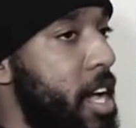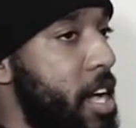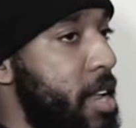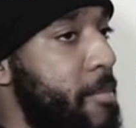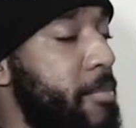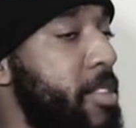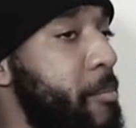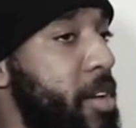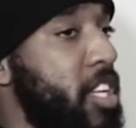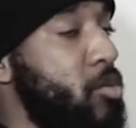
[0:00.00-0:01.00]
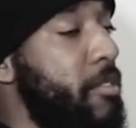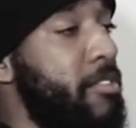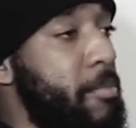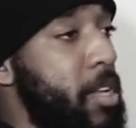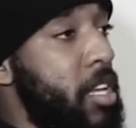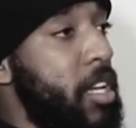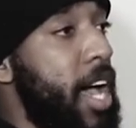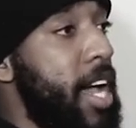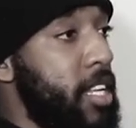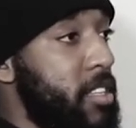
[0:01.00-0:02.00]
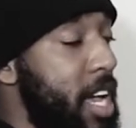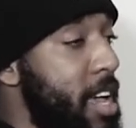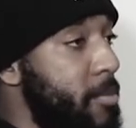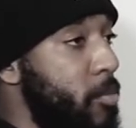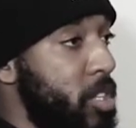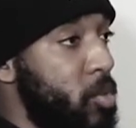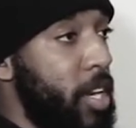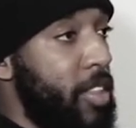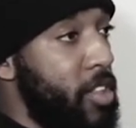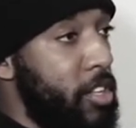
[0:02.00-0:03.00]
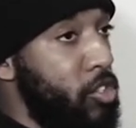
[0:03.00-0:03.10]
And then the biggest one for me at the time was June